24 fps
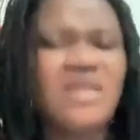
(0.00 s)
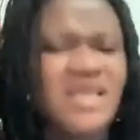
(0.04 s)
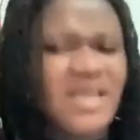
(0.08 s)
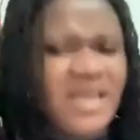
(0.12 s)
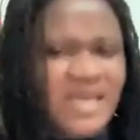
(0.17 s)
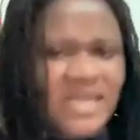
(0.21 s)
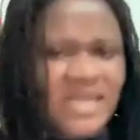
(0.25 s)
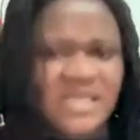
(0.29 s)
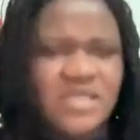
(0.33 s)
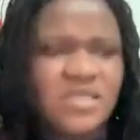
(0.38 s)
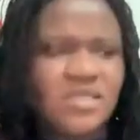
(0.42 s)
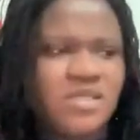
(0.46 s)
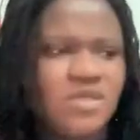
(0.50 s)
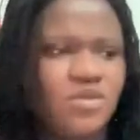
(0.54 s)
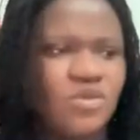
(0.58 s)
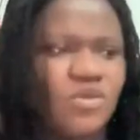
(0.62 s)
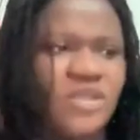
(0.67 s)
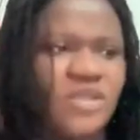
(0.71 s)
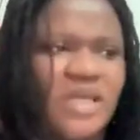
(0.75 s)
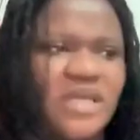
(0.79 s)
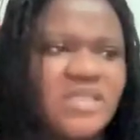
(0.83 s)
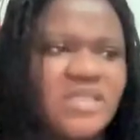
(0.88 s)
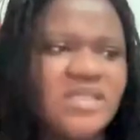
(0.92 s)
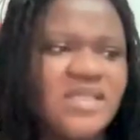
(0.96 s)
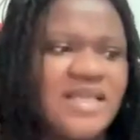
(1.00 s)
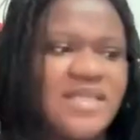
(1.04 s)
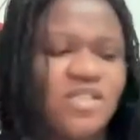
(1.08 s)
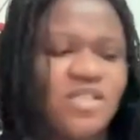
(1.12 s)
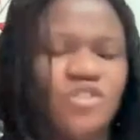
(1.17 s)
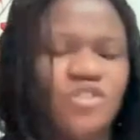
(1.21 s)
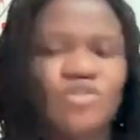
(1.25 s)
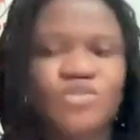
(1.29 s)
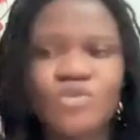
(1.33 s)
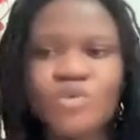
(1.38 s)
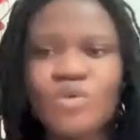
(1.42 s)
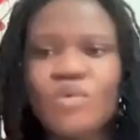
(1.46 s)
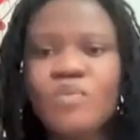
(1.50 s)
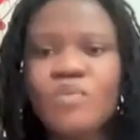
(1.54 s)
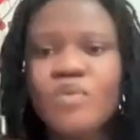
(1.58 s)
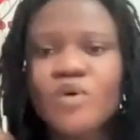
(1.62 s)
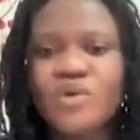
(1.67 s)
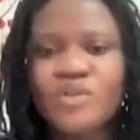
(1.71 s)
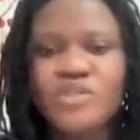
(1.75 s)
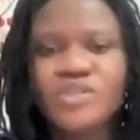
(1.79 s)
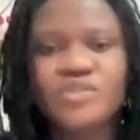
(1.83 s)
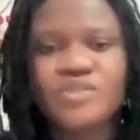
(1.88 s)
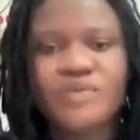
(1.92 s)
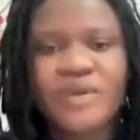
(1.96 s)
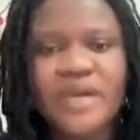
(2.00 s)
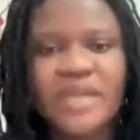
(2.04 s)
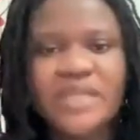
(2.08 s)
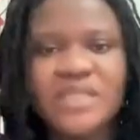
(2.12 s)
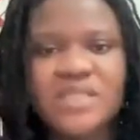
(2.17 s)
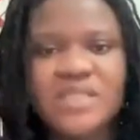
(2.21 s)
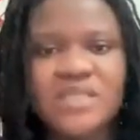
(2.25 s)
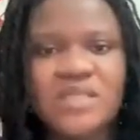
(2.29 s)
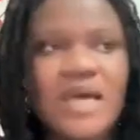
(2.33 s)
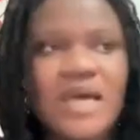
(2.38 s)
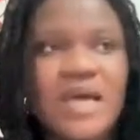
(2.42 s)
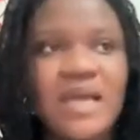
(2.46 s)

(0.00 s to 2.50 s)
Yes. So there's so much, right?